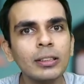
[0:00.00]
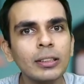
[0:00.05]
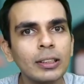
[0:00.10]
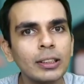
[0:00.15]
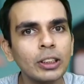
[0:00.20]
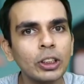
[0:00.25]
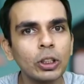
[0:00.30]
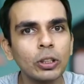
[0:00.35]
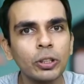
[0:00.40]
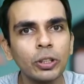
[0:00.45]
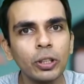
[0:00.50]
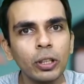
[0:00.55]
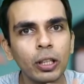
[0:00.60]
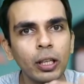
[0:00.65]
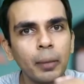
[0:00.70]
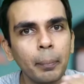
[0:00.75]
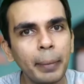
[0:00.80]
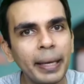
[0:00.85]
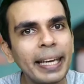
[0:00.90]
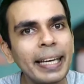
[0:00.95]
This
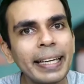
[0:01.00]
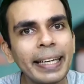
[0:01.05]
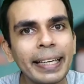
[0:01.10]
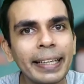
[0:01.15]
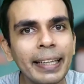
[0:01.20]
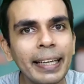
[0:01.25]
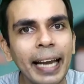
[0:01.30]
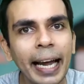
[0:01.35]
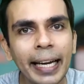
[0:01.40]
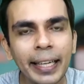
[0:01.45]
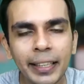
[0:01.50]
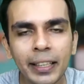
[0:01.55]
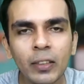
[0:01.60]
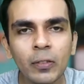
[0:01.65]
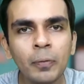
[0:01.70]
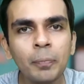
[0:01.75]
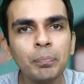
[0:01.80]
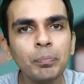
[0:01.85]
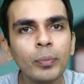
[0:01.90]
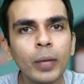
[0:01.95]
make it
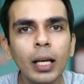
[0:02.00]
interactive.